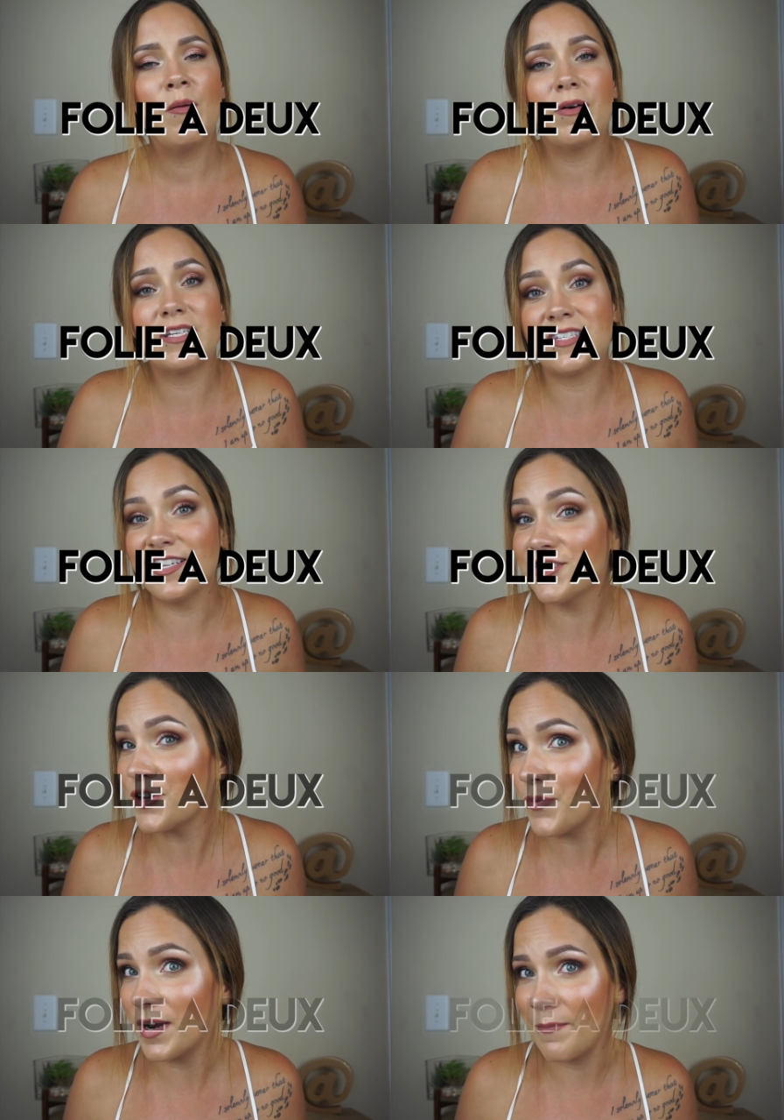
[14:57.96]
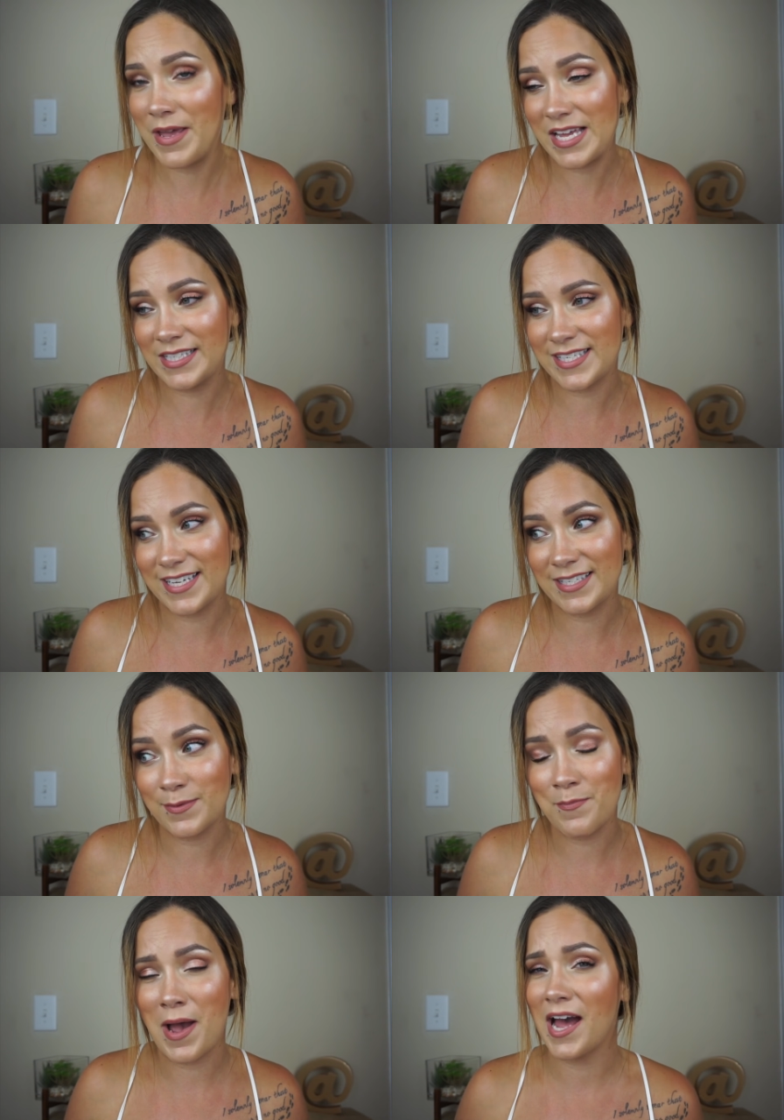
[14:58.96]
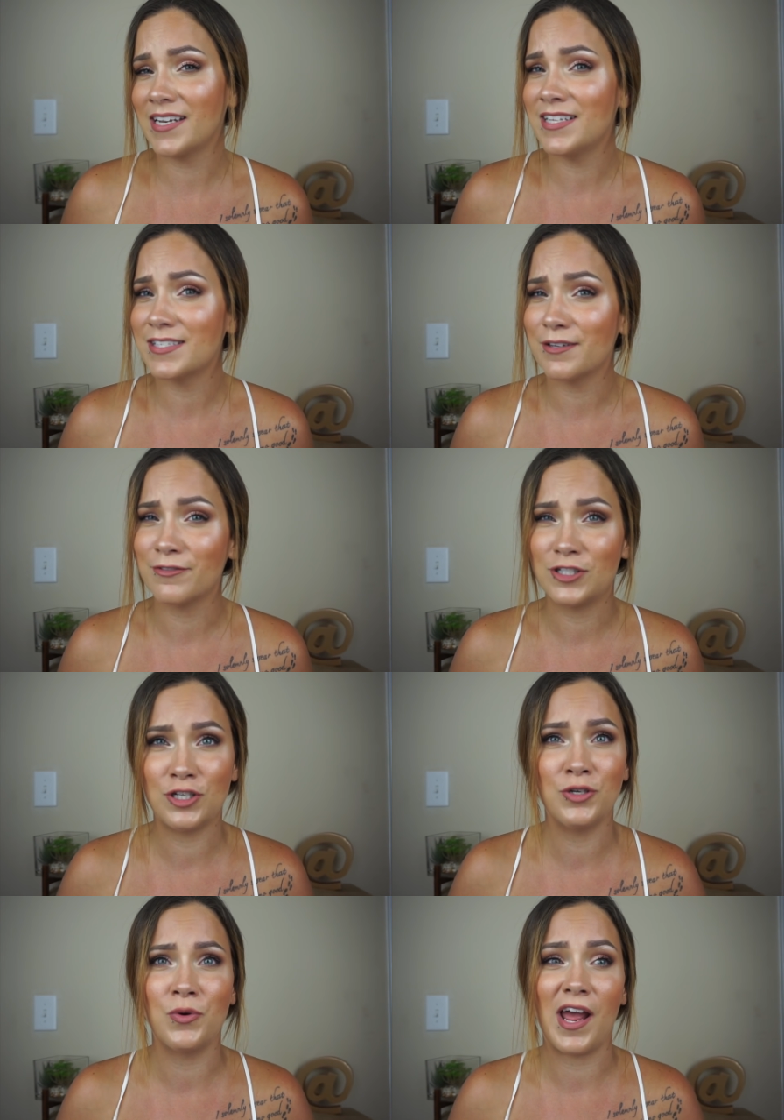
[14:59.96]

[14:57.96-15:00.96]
But essentially, what it means is madness of two,